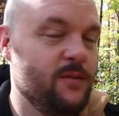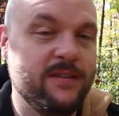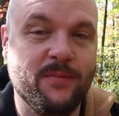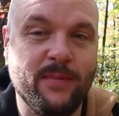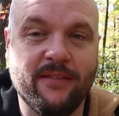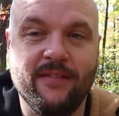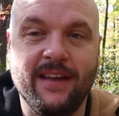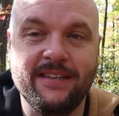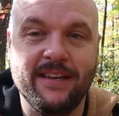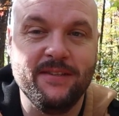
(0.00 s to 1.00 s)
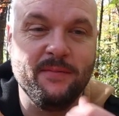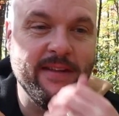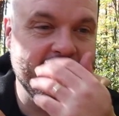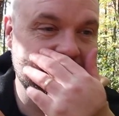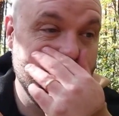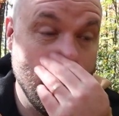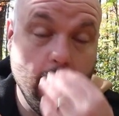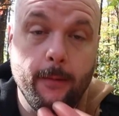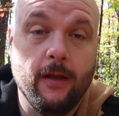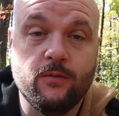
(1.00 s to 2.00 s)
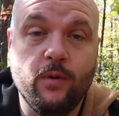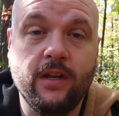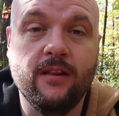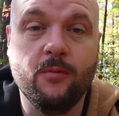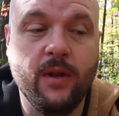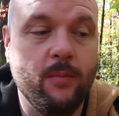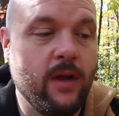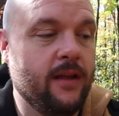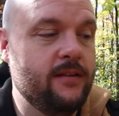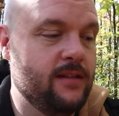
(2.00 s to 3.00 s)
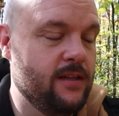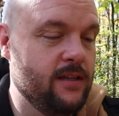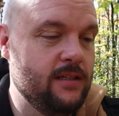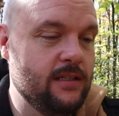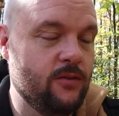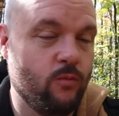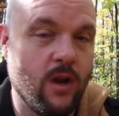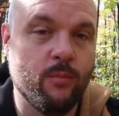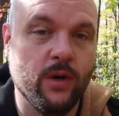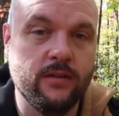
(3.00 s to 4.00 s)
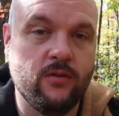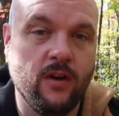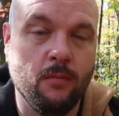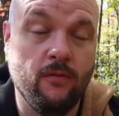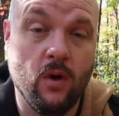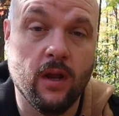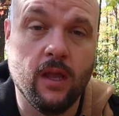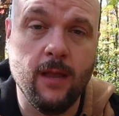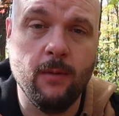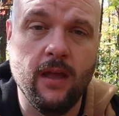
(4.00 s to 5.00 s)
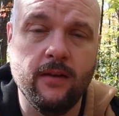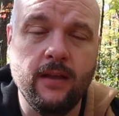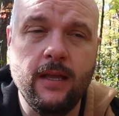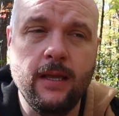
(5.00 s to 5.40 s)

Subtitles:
that's a big fat change of plans. I was reading a little bit about the Rock Bridge Trail before I came out.